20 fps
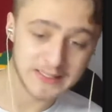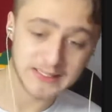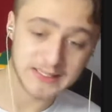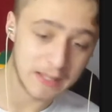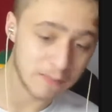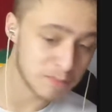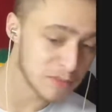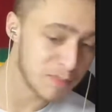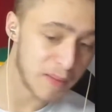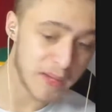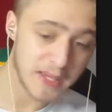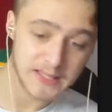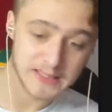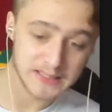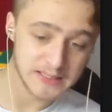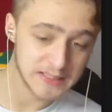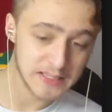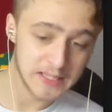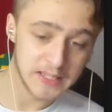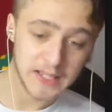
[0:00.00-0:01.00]
them
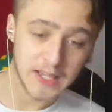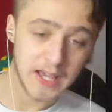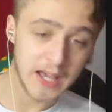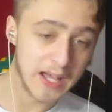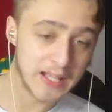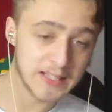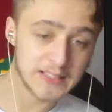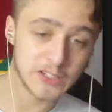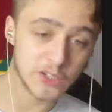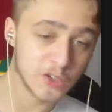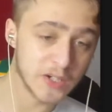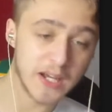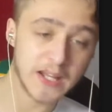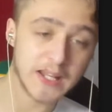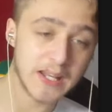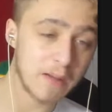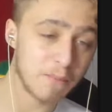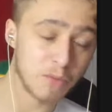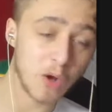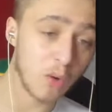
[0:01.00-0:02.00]
spaces to
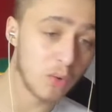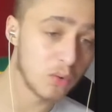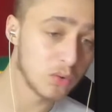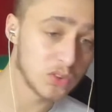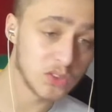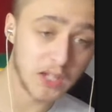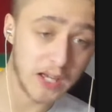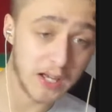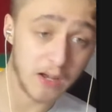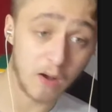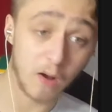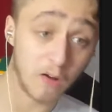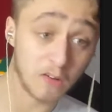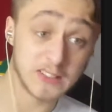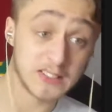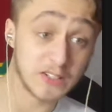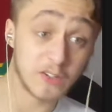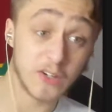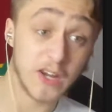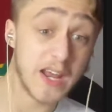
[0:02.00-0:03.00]
create them goals or
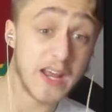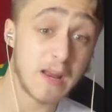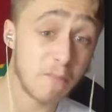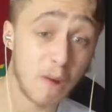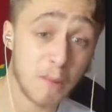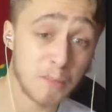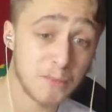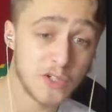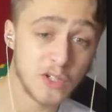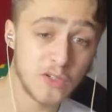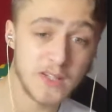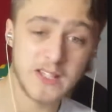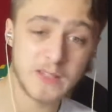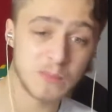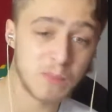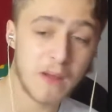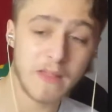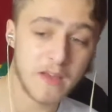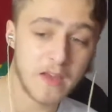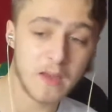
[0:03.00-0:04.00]
to create them
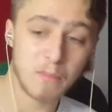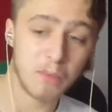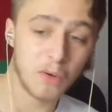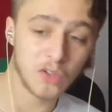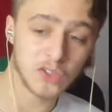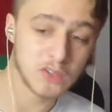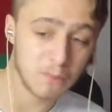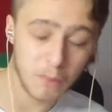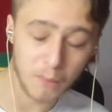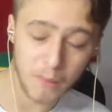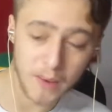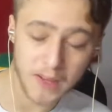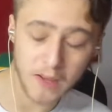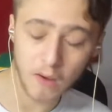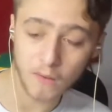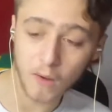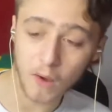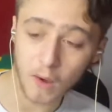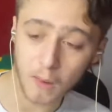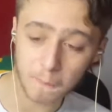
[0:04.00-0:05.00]
opportunities, whether he puts them away
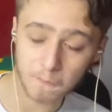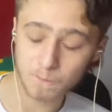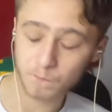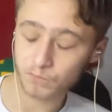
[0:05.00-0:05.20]
or not.